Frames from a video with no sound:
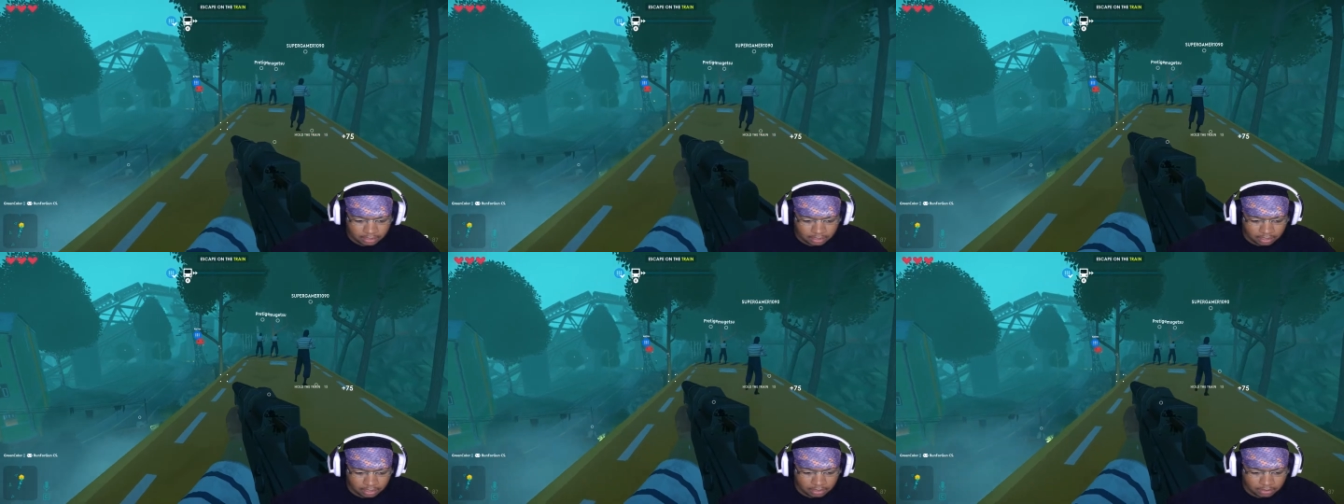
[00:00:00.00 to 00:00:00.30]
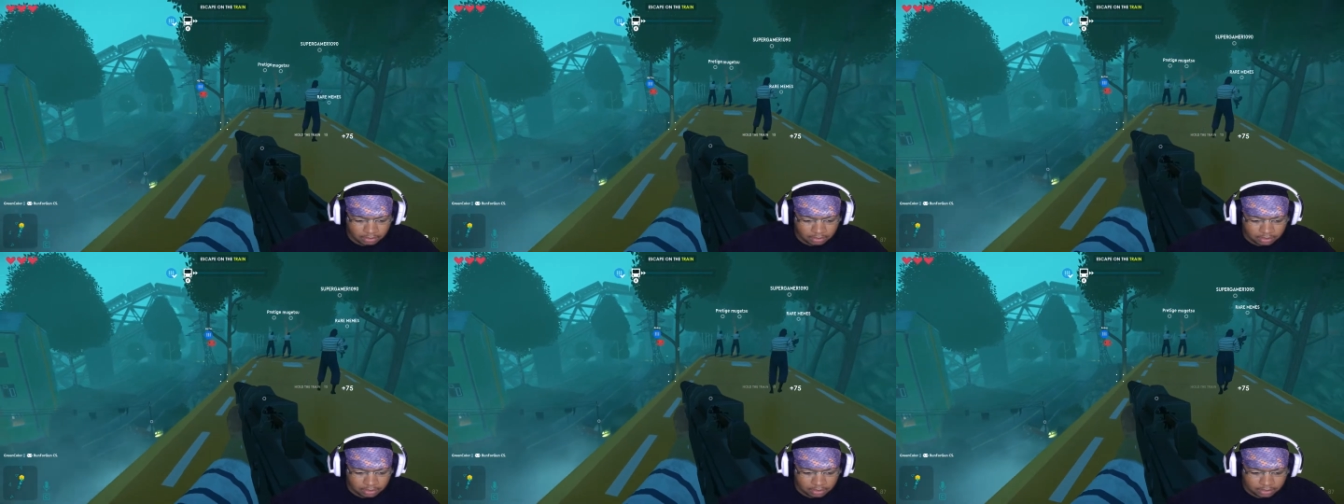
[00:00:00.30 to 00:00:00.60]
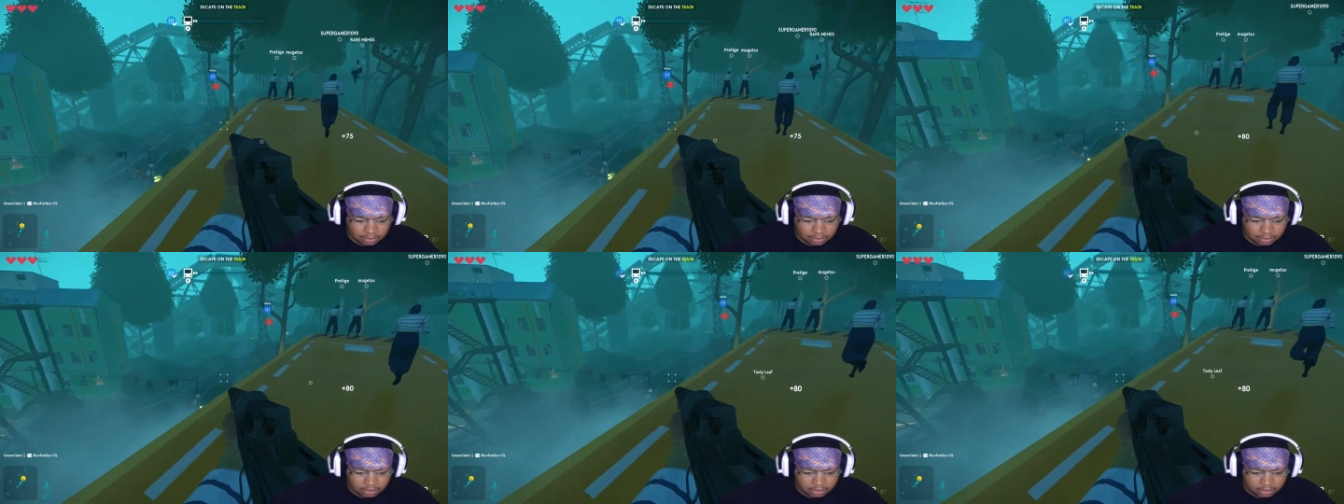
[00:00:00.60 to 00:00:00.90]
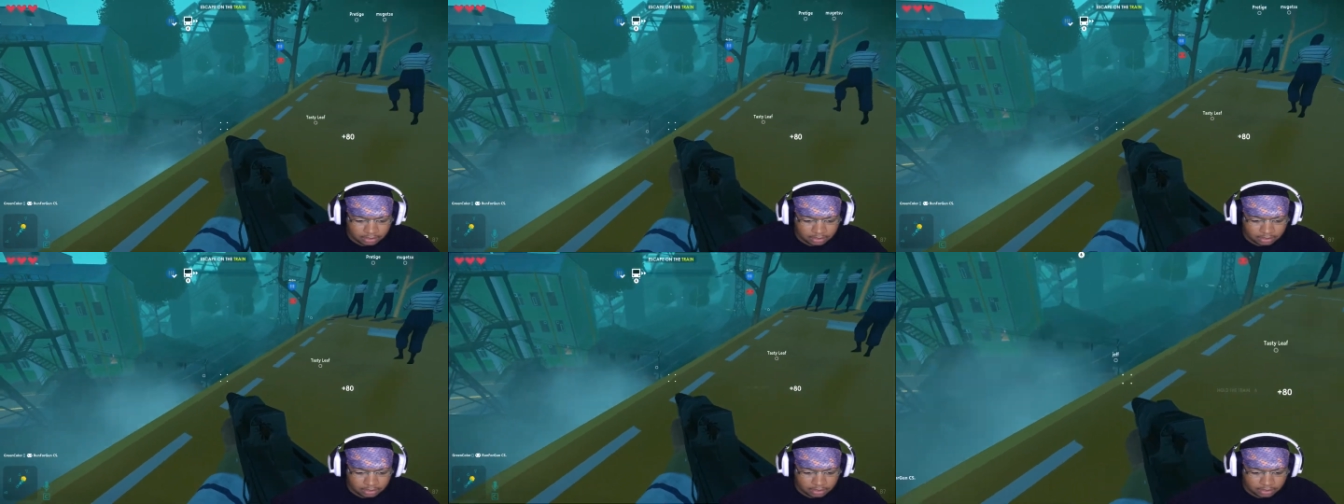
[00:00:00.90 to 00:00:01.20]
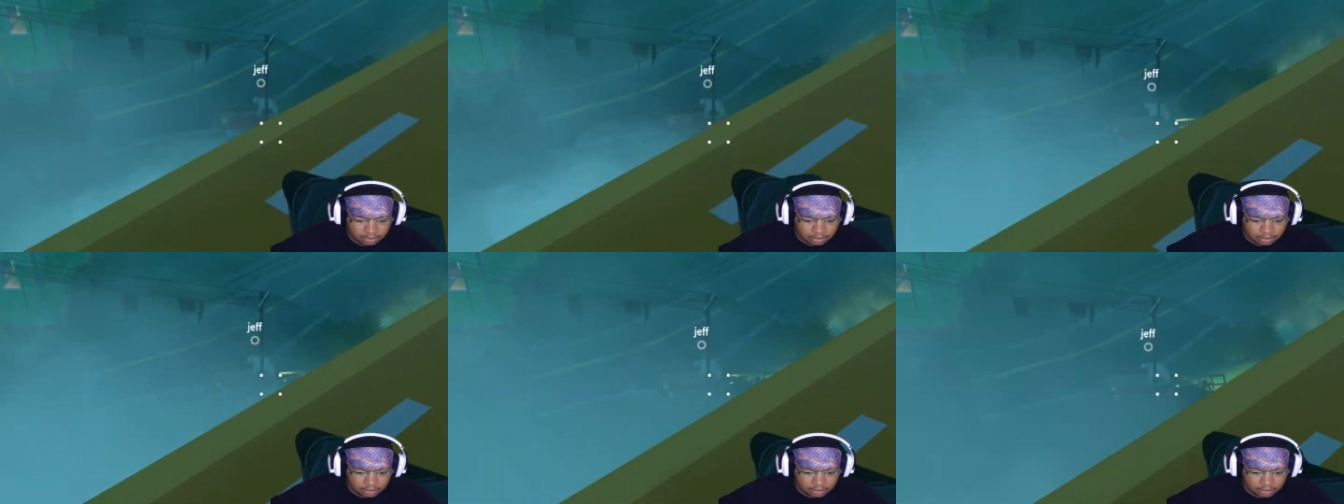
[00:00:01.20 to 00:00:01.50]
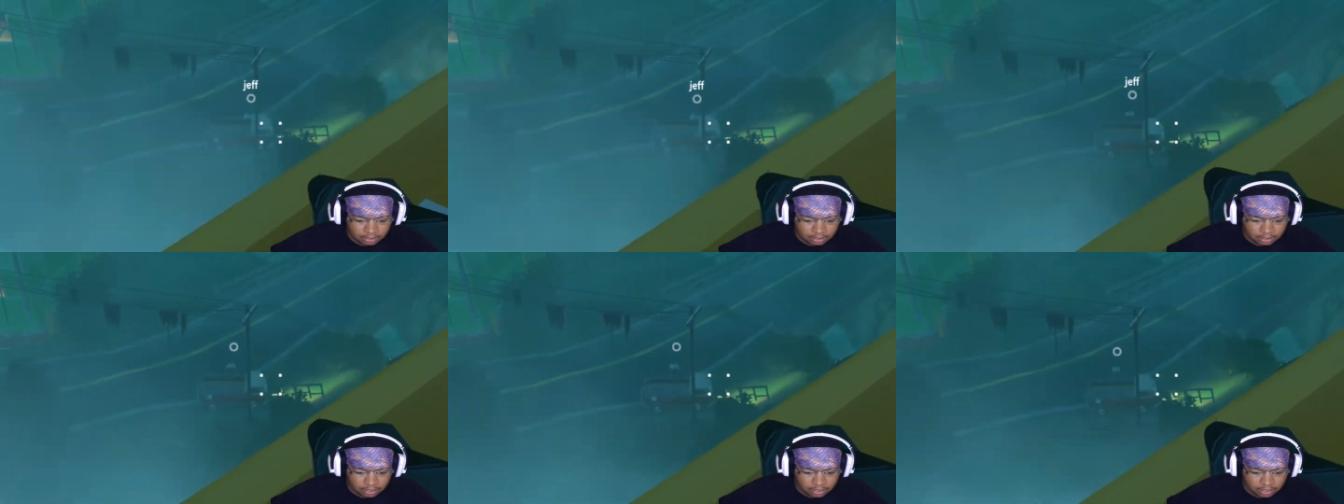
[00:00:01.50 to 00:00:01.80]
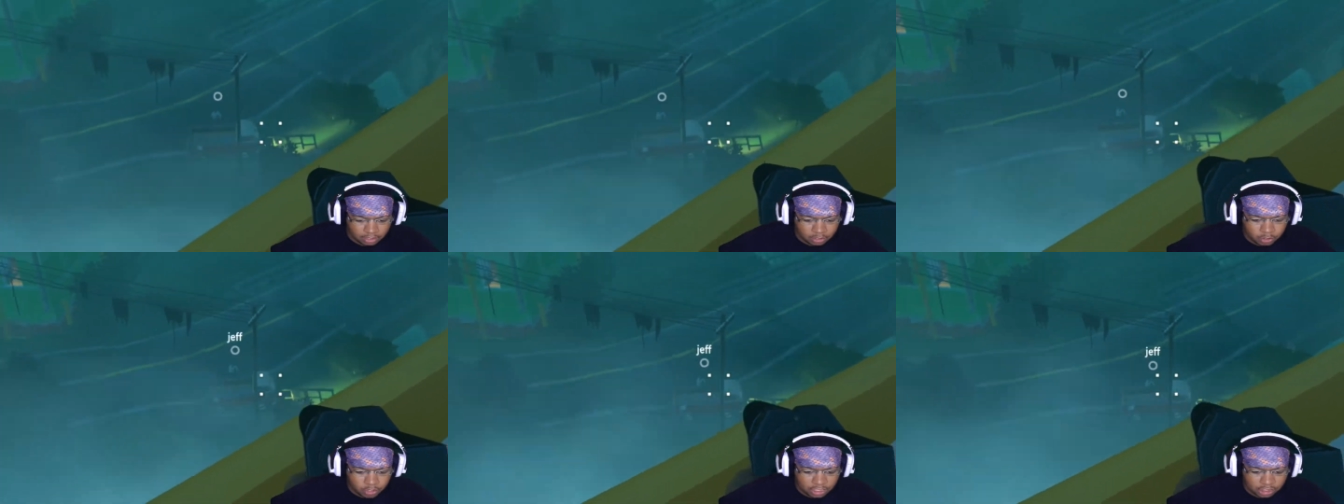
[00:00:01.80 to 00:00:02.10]
No?
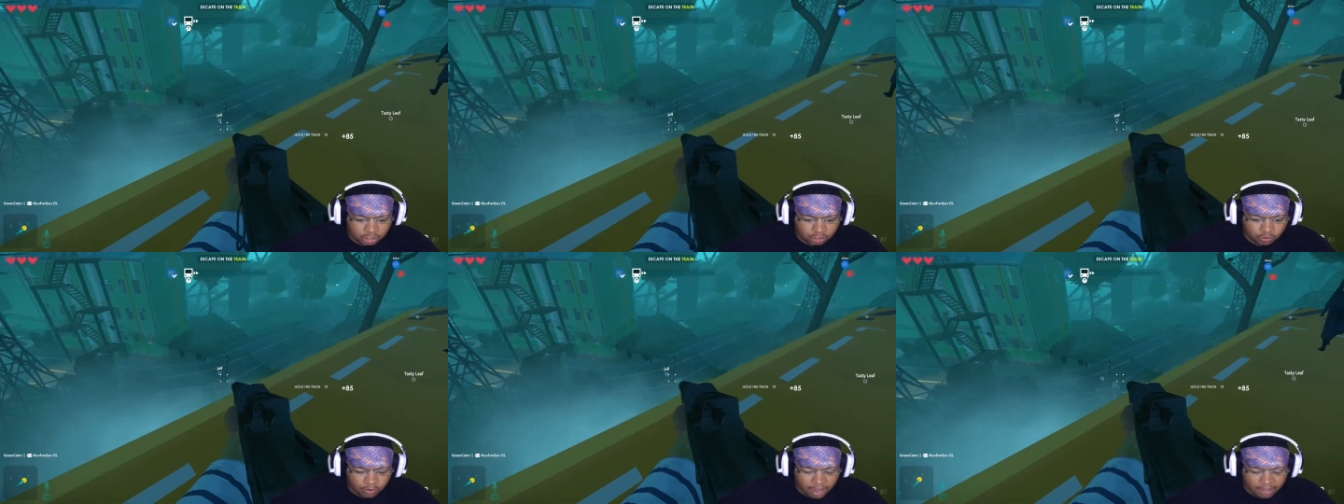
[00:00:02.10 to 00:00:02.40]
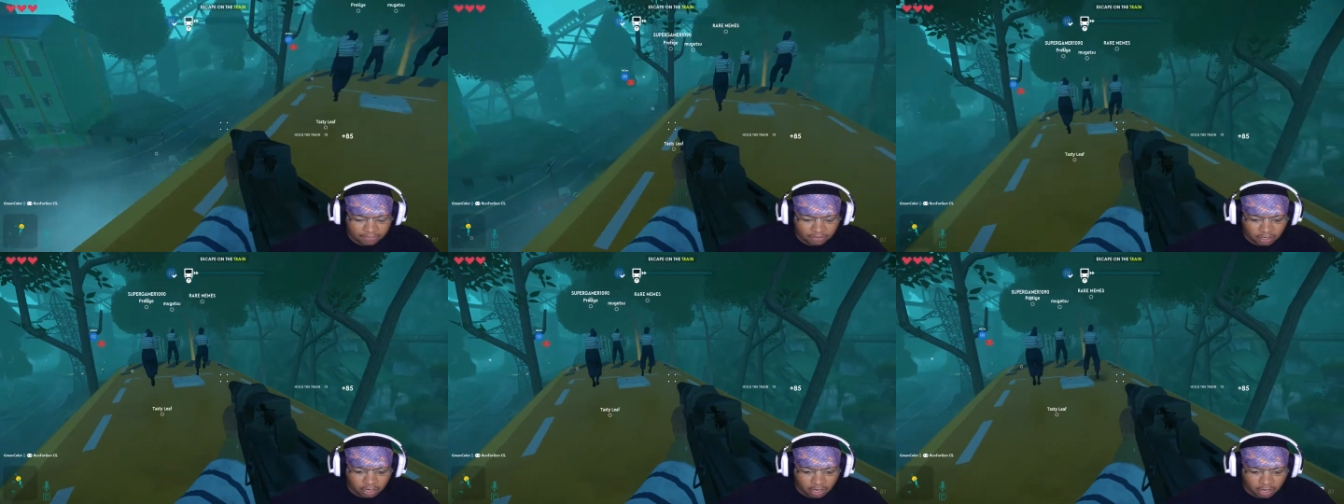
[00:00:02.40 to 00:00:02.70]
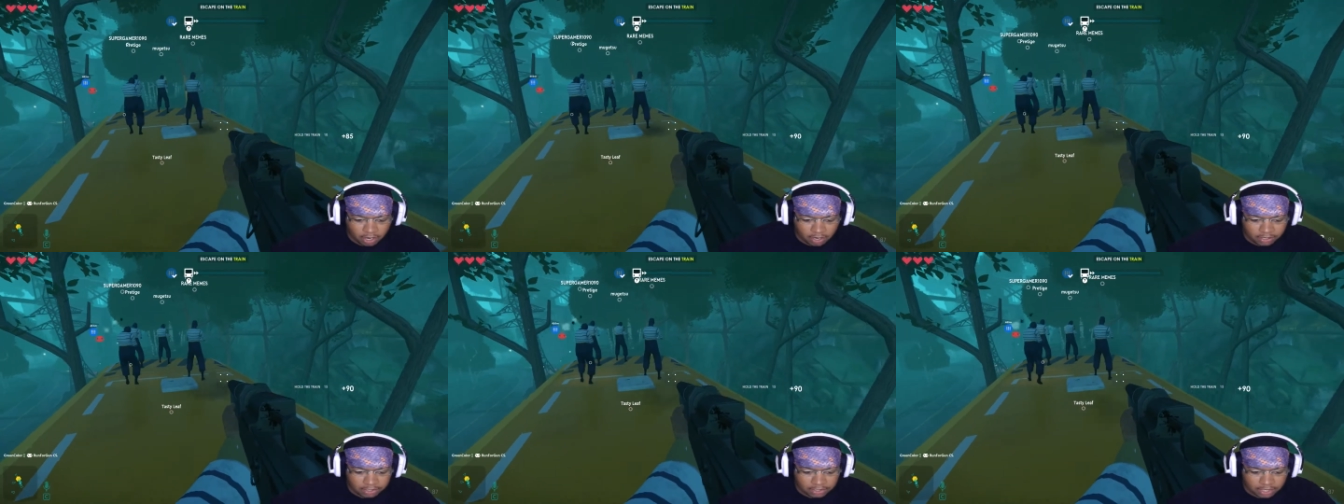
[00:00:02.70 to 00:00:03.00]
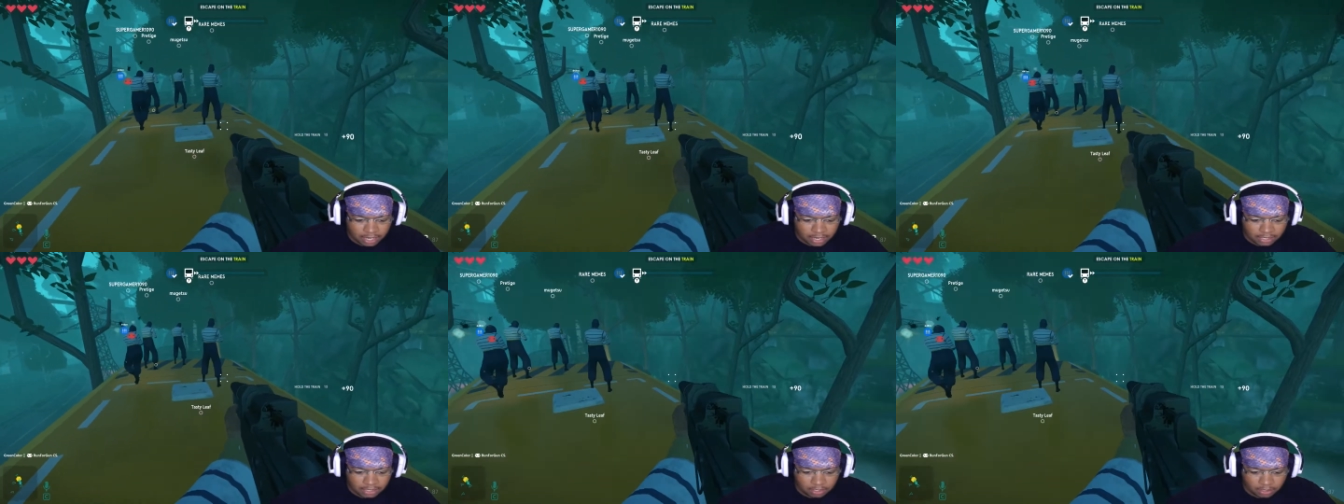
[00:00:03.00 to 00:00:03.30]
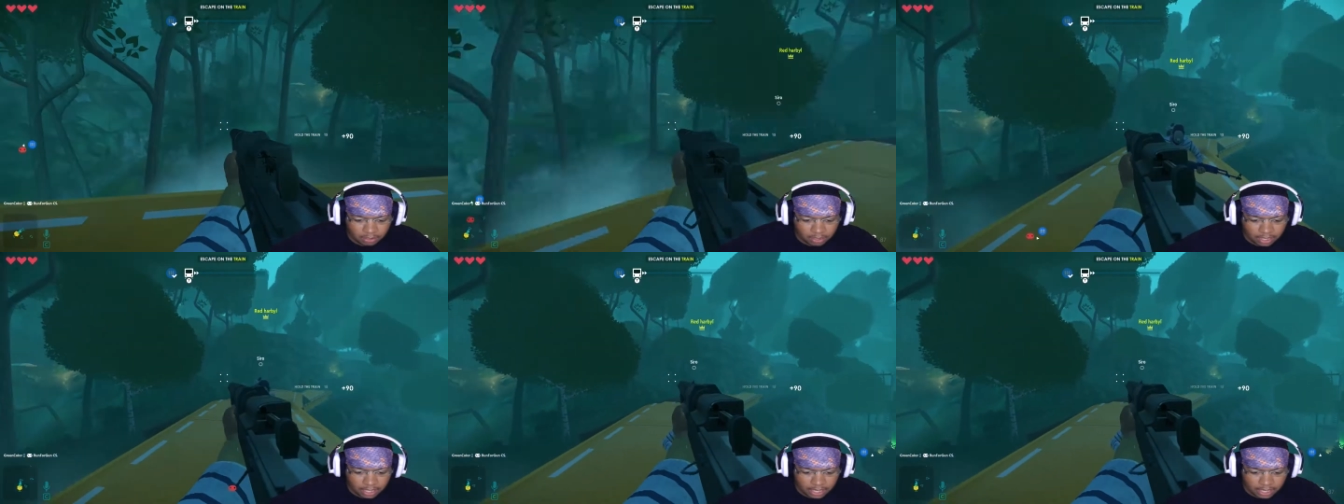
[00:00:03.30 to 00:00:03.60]
Oh, you can drive cars. I didn't know